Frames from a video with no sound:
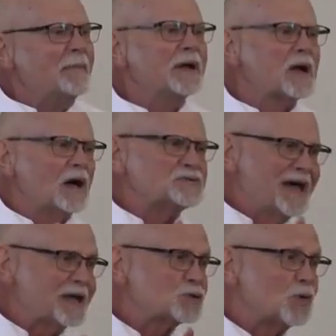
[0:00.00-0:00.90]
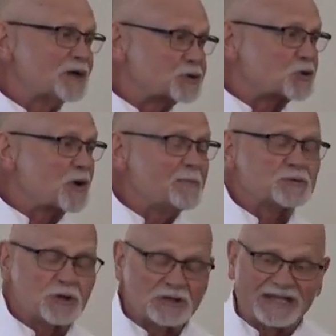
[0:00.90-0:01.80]
Because that's what
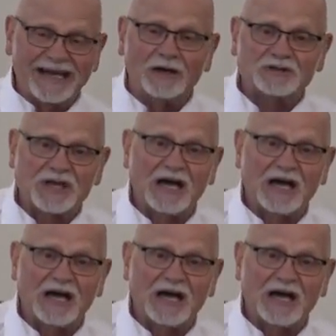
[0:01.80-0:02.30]
Scripture tells